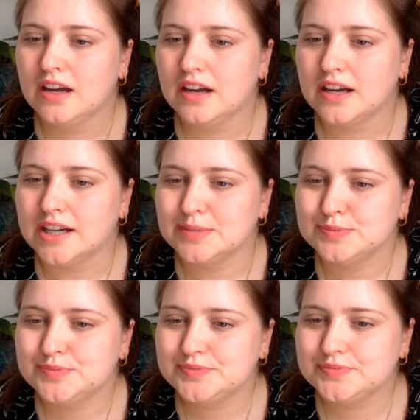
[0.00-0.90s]

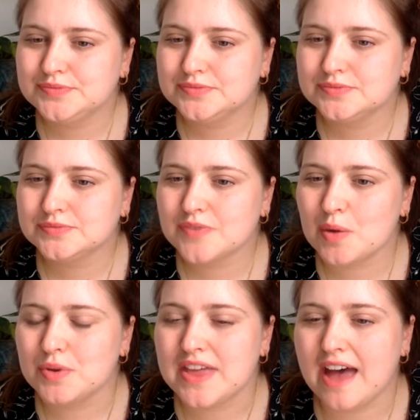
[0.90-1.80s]

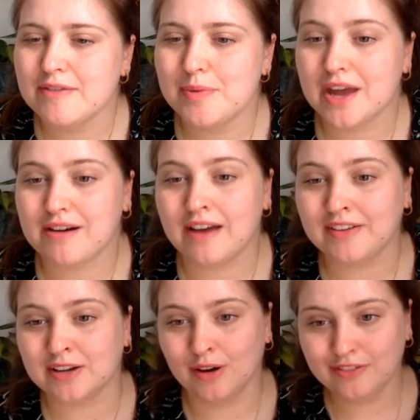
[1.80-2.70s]
Would there ever be a
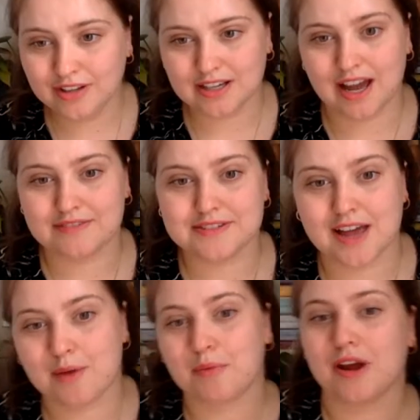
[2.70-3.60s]
graphic novel in Life's
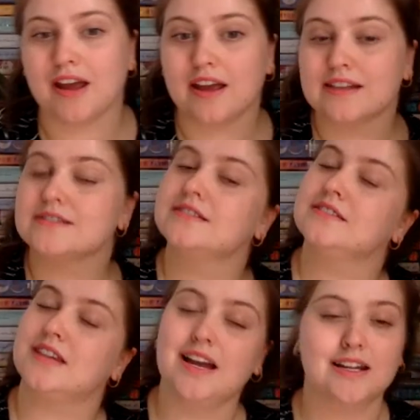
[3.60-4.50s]
Library?
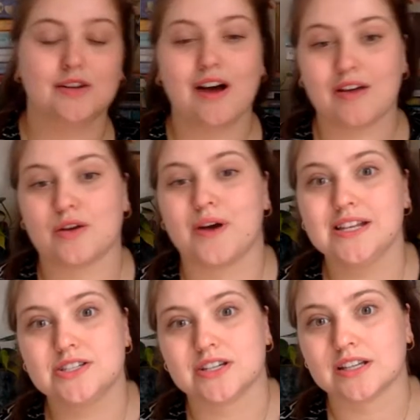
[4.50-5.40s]
It's certainly not out of the
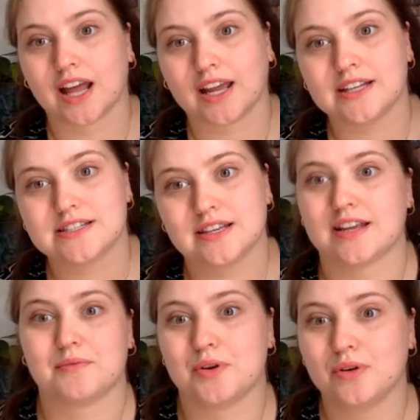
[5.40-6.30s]
question. Like
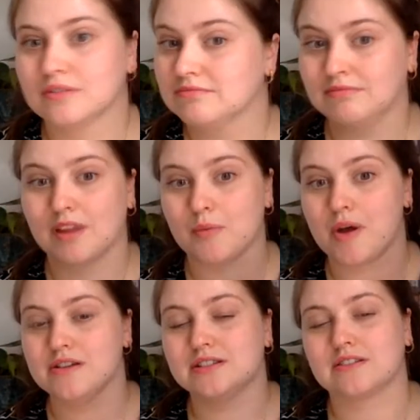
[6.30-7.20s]
we're not
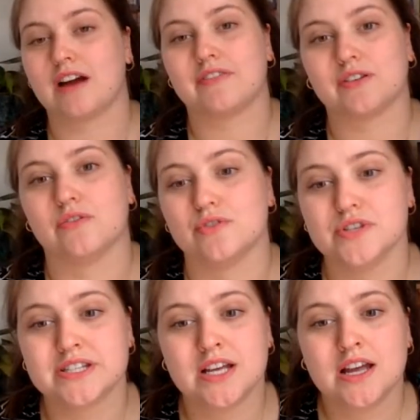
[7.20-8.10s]
opposed to graphic
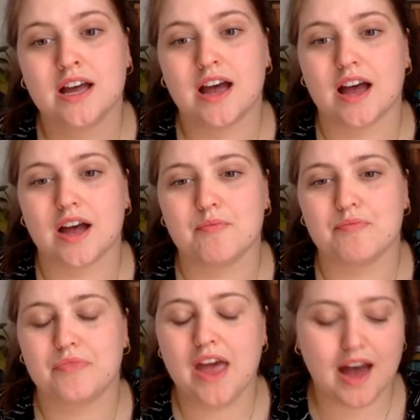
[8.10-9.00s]
novels.
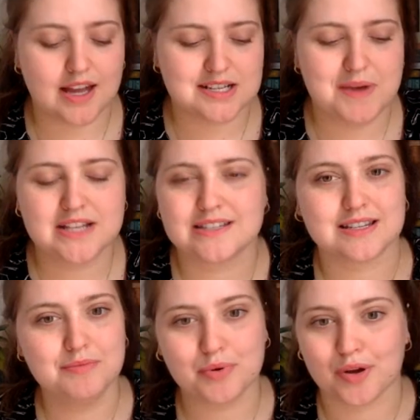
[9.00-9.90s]
Yeah, I expect at
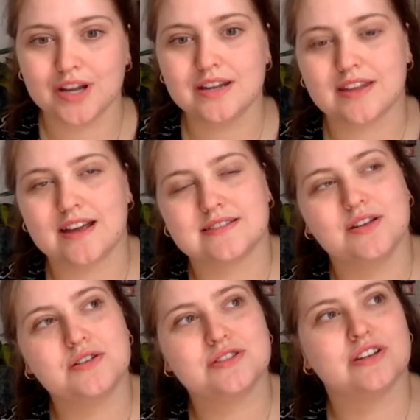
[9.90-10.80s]
some point. There's
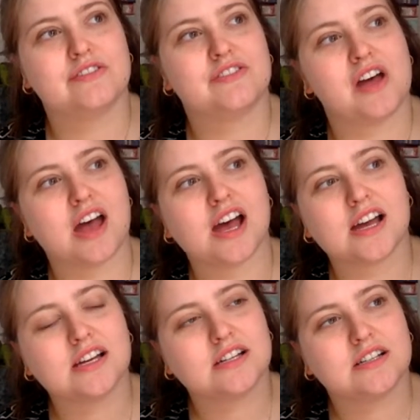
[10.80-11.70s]
lots of
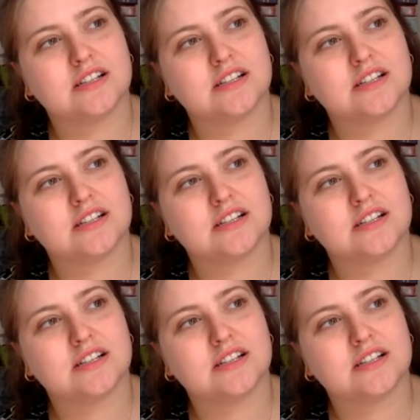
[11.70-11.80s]
different